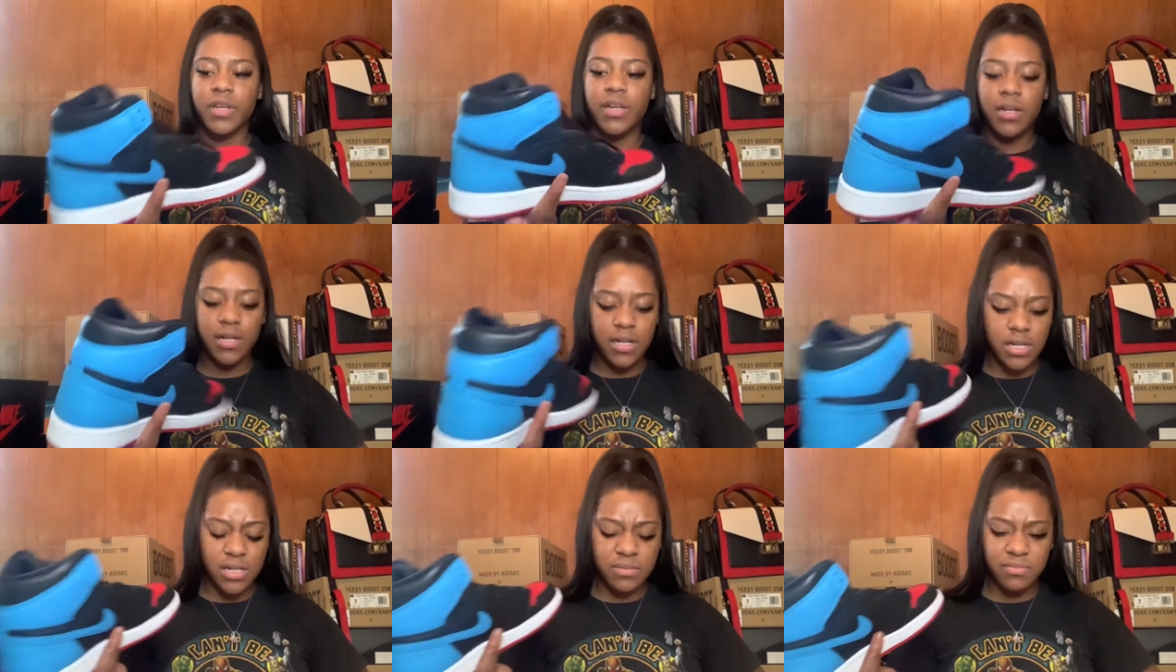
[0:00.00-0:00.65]

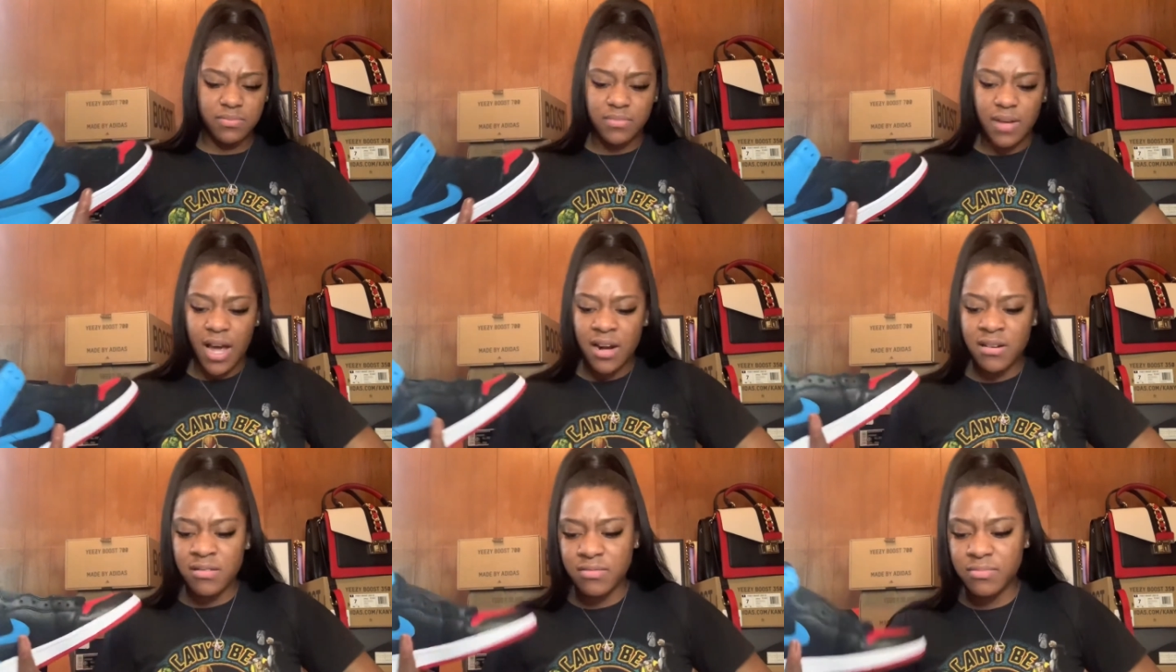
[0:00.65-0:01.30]
Um, I
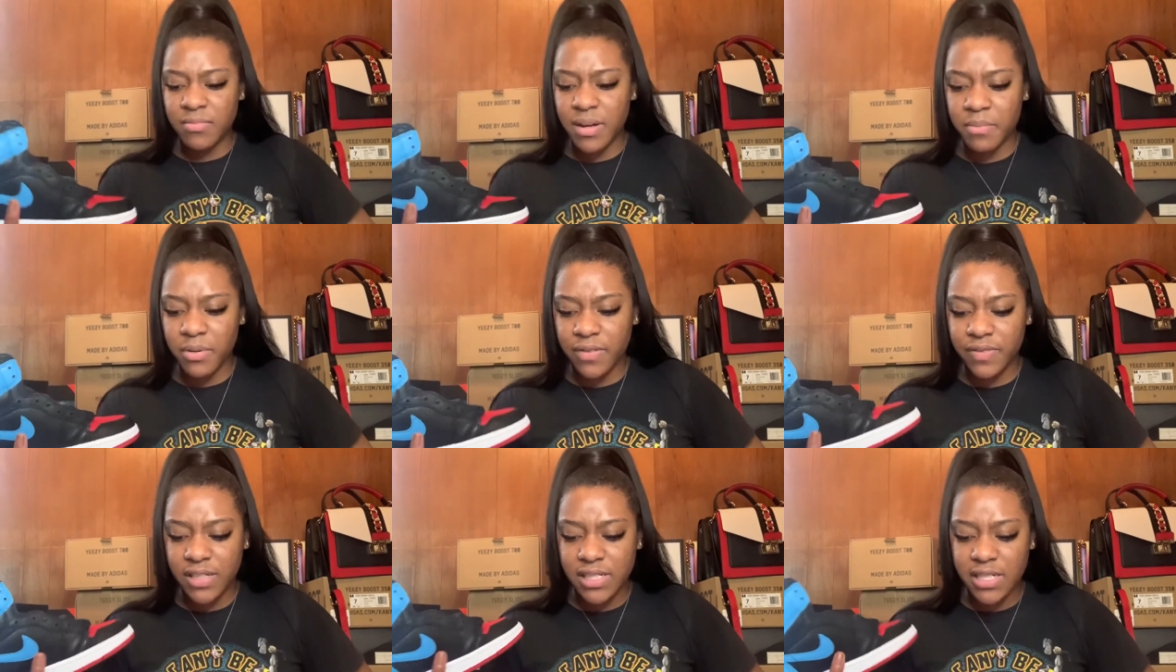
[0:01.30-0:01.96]
don't remember
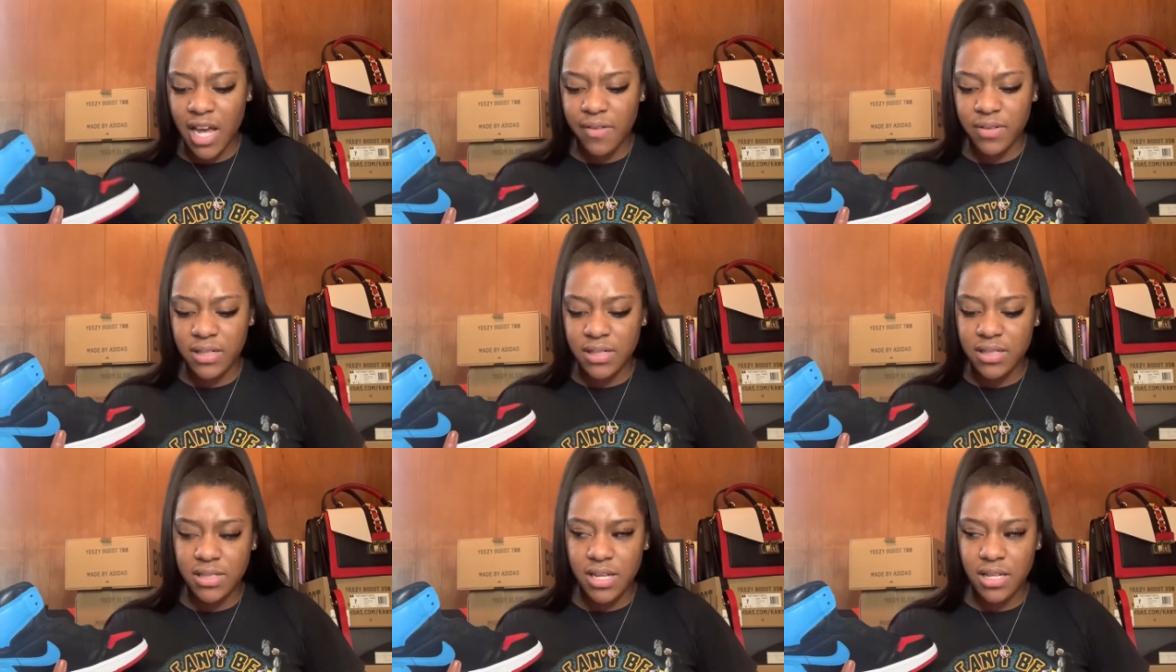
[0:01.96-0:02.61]
if these came with
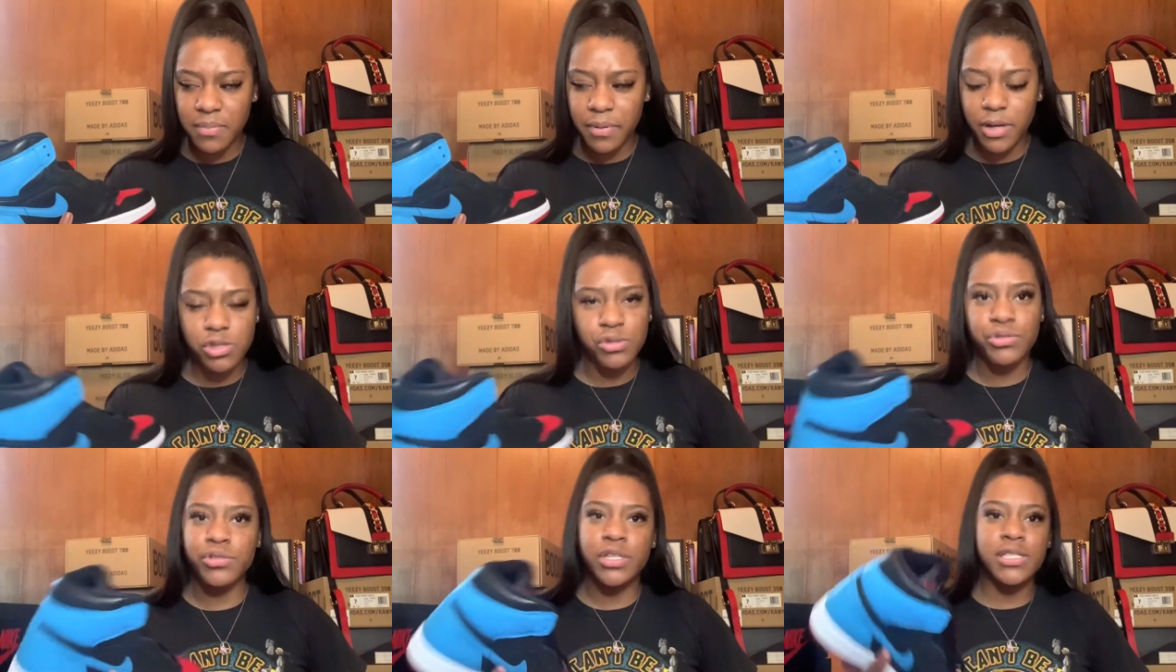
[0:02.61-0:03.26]
a, another pair of
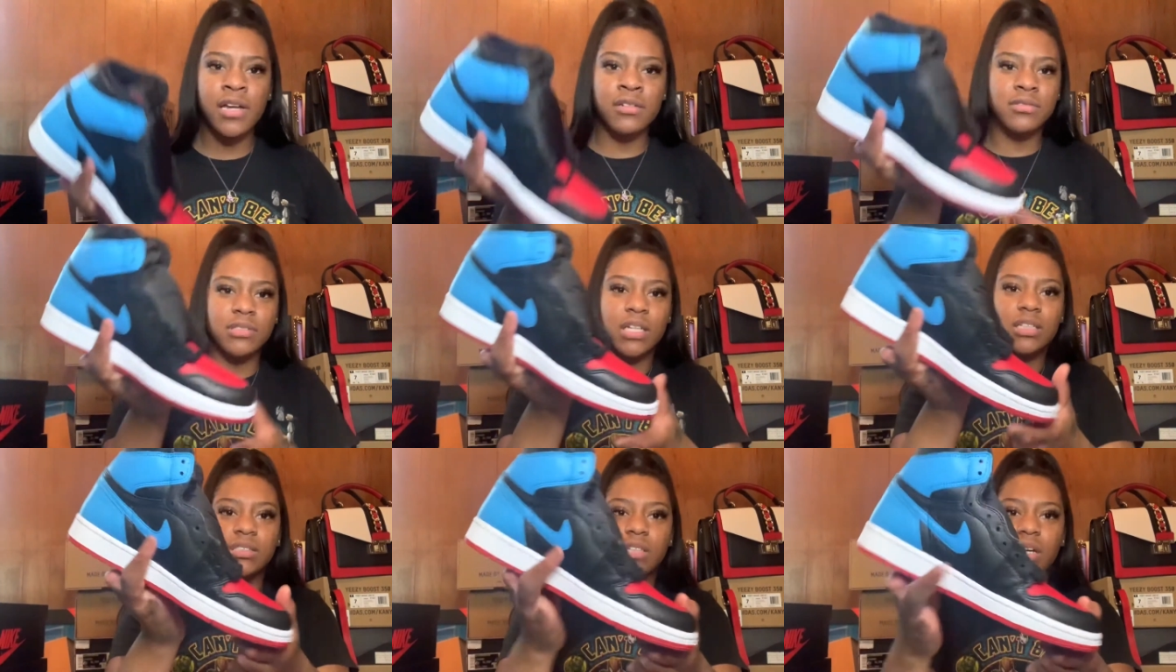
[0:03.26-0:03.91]
shoestrings. I don't
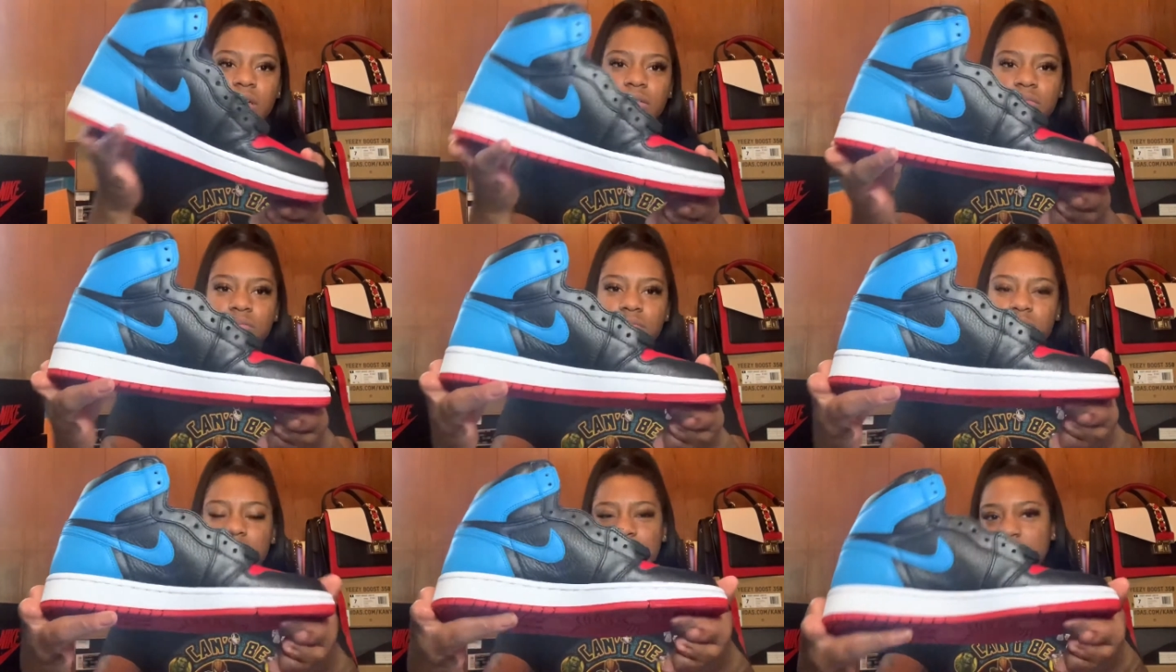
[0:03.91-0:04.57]
think so.
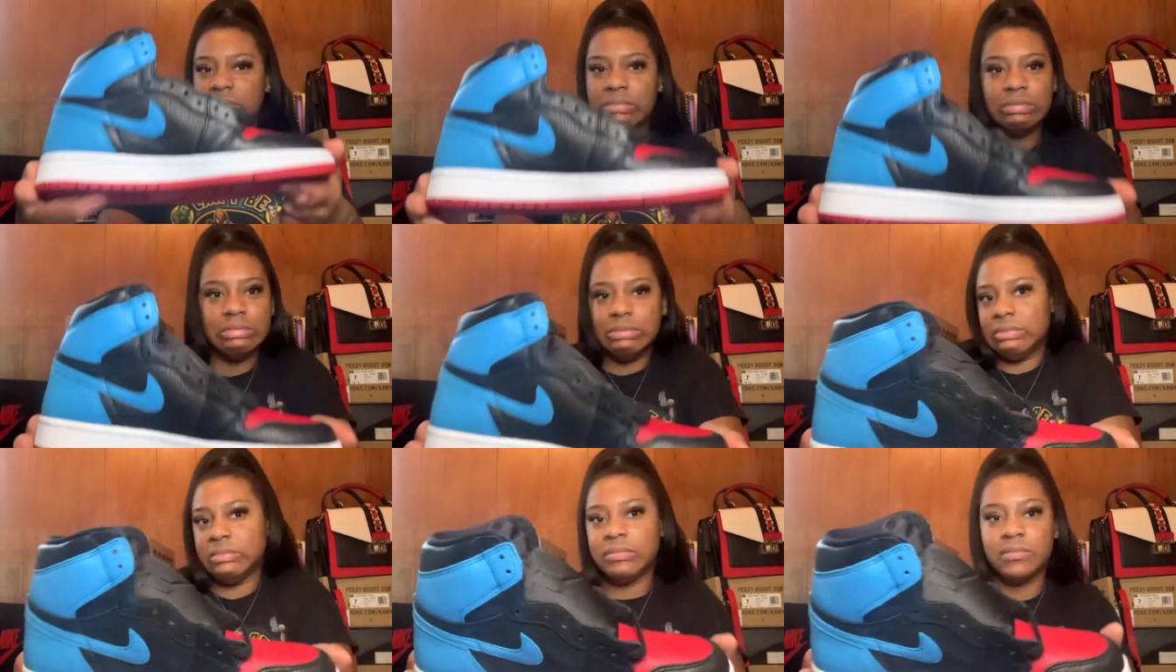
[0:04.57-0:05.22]

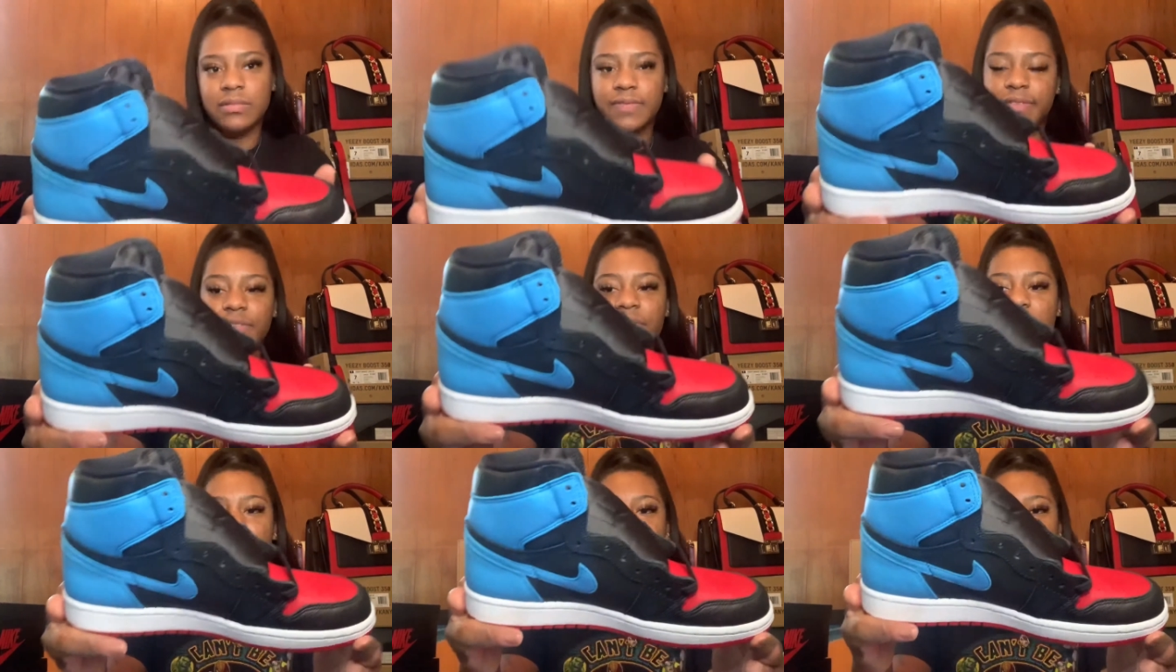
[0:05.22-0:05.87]
Mm, if
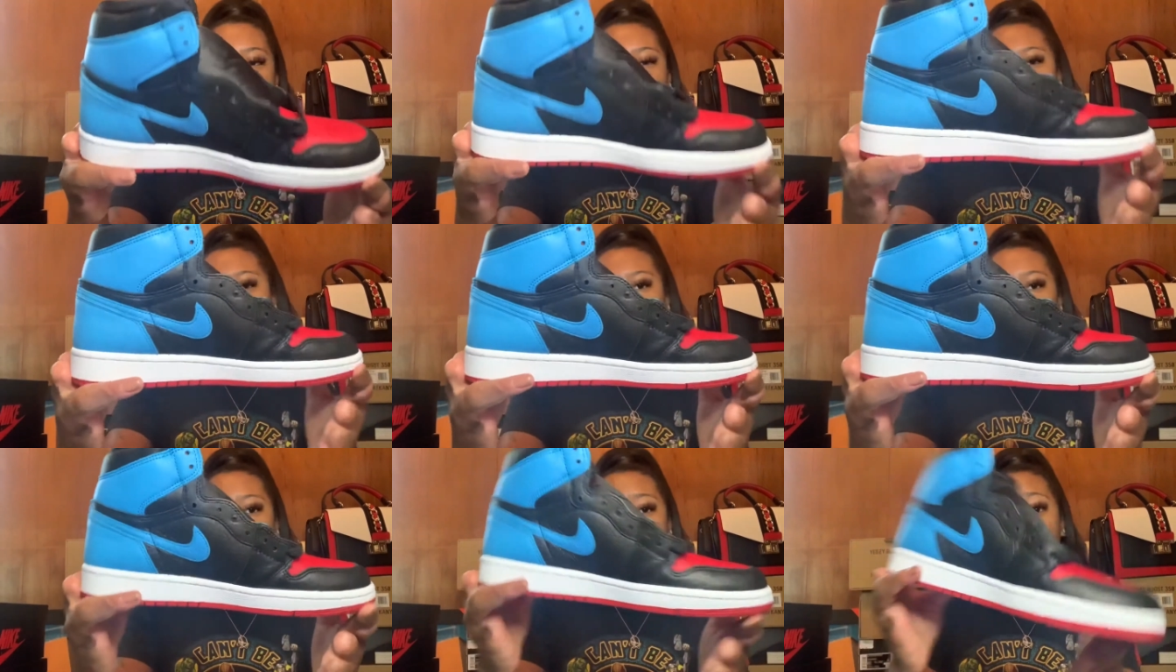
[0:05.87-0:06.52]
I did
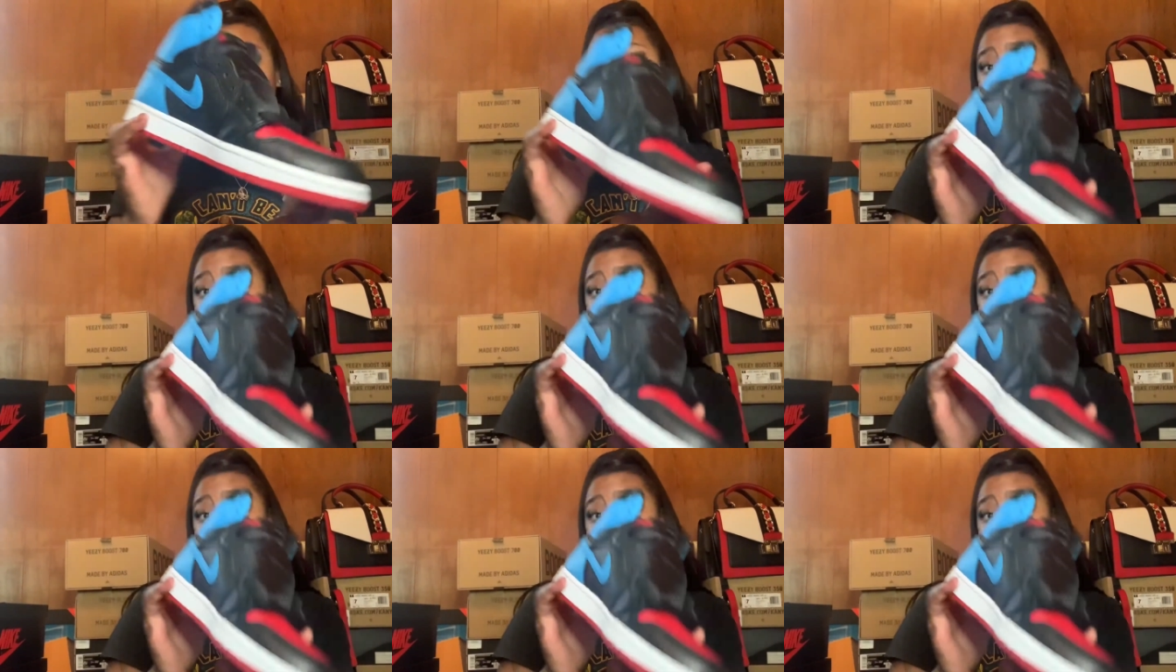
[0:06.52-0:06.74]
somewhere, if I do